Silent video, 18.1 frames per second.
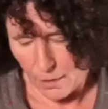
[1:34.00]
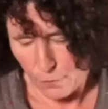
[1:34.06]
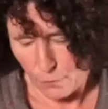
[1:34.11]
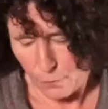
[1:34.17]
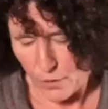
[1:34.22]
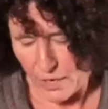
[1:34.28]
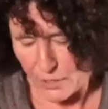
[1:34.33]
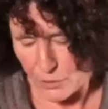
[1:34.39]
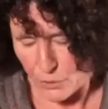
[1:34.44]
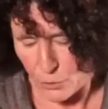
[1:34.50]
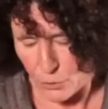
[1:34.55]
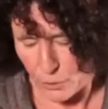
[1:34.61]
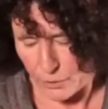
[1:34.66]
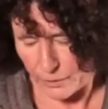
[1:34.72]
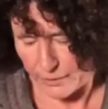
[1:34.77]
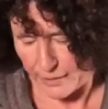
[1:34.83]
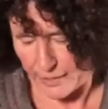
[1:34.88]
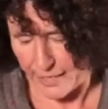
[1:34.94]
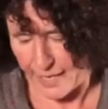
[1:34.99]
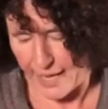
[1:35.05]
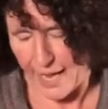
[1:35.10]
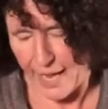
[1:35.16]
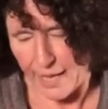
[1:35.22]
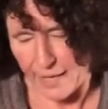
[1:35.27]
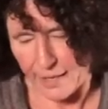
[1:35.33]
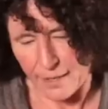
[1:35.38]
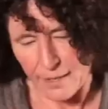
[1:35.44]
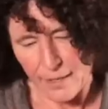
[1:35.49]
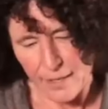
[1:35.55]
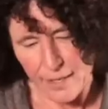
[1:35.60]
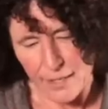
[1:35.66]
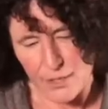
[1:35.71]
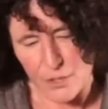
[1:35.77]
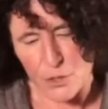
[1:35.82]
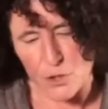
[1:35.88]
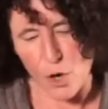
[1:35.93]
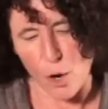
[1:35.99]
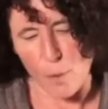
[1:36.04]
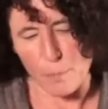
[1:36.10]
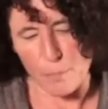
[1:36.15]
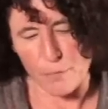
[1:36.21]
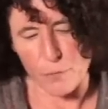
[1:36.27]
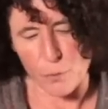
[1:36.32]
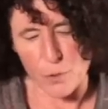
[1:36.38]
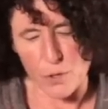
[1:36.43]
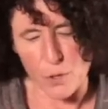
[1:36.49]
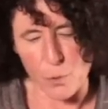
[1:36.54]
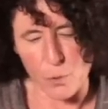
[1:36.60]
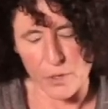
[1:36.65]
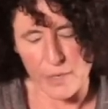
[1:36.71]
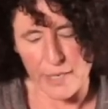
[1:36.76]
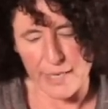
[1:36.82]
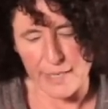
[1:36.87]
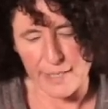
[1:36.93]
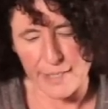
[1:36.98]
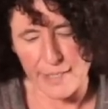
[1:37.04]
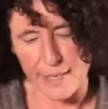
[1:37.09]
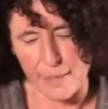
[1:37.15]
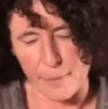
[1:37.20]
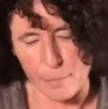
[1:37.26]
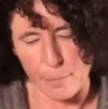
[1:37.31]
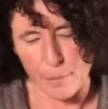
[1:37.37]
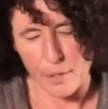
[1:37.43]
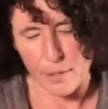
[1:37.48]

Freya circled it again and stopped before the ornate tip.